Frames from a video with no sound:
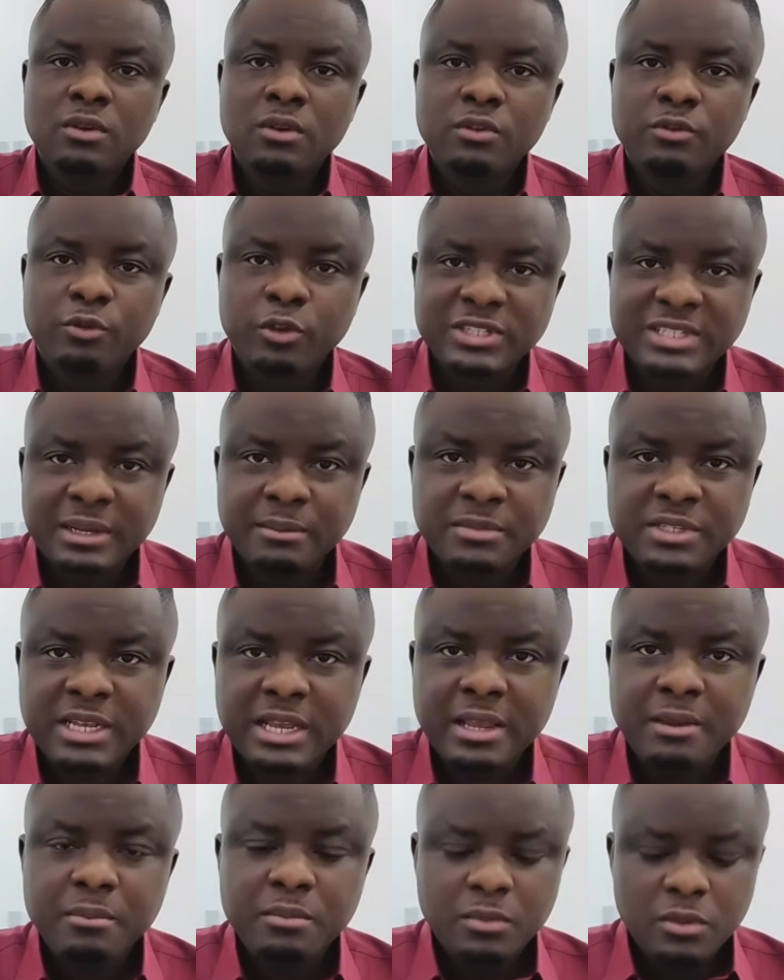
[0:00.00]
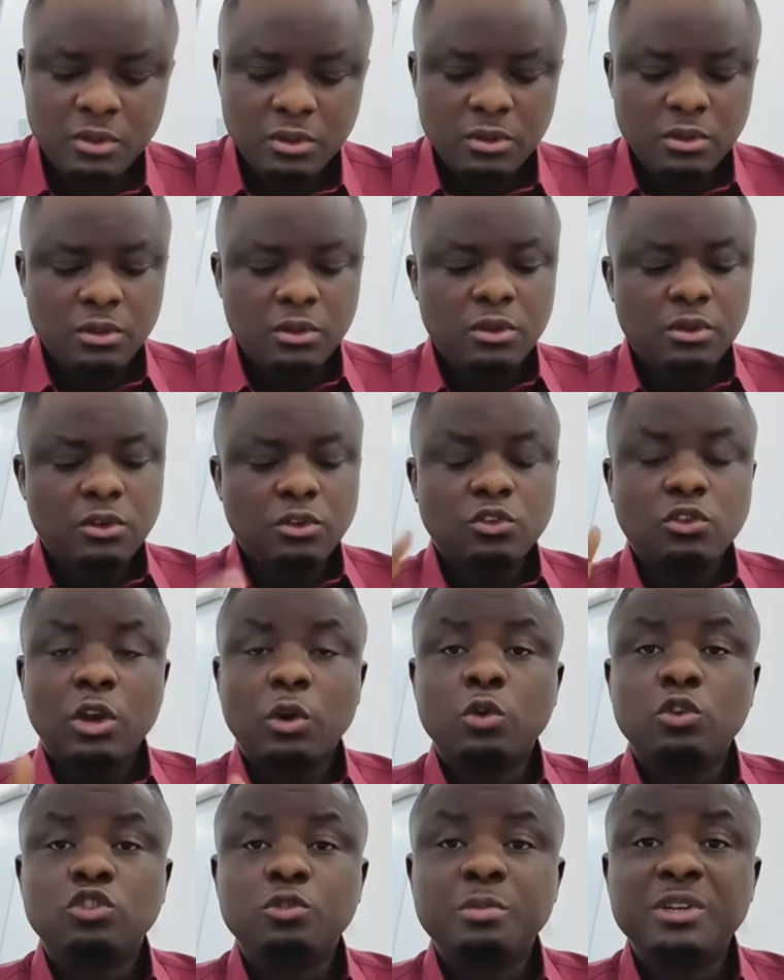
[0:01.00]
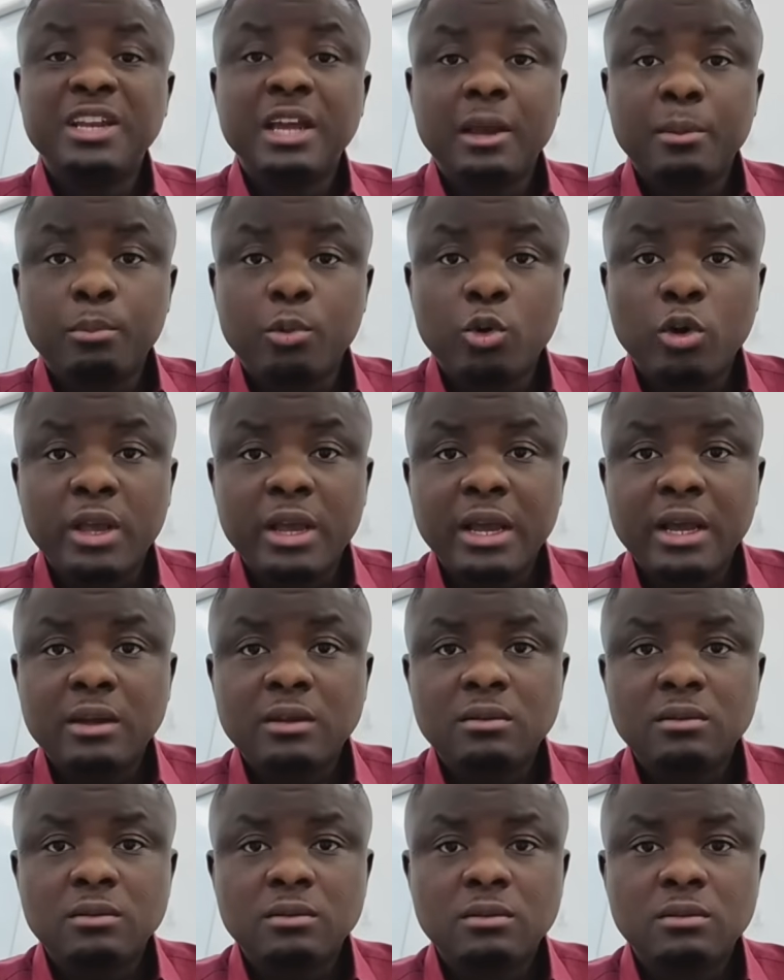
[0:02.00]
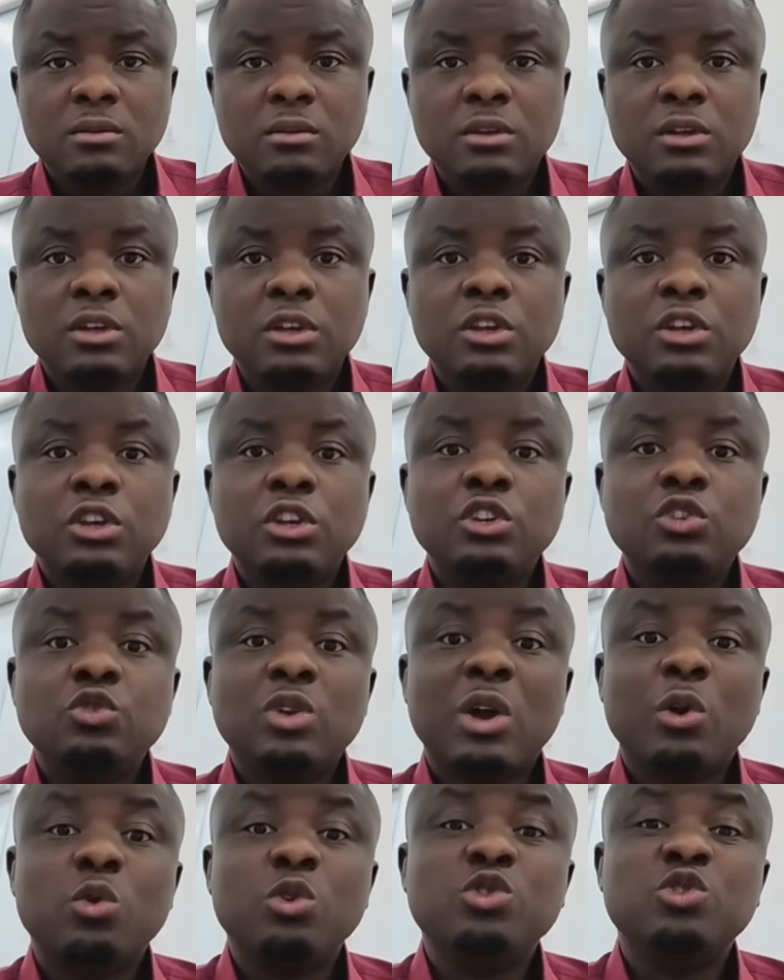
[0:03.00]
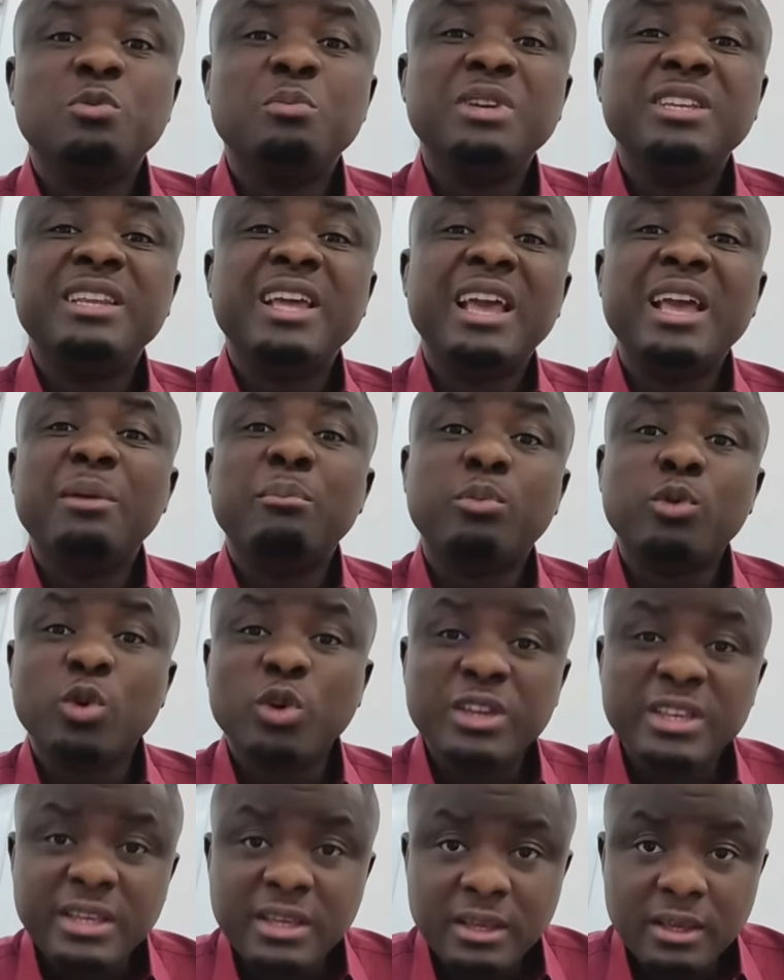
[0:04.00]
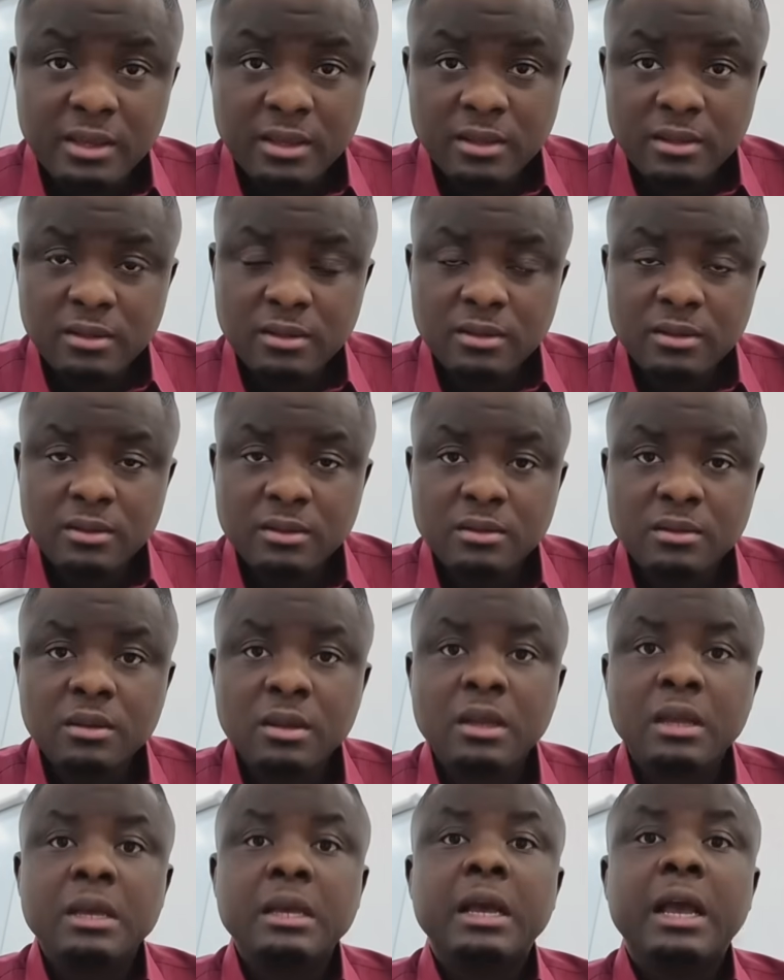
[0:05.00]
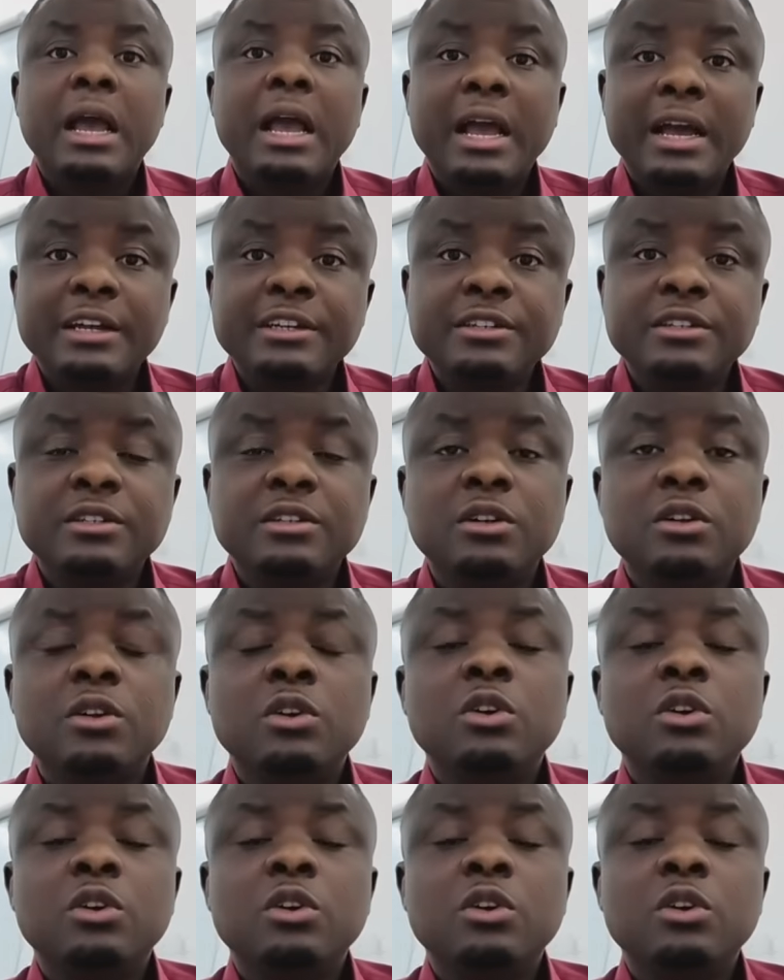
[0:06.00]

For some time, you are going to be the employer, you are going to be the employee, and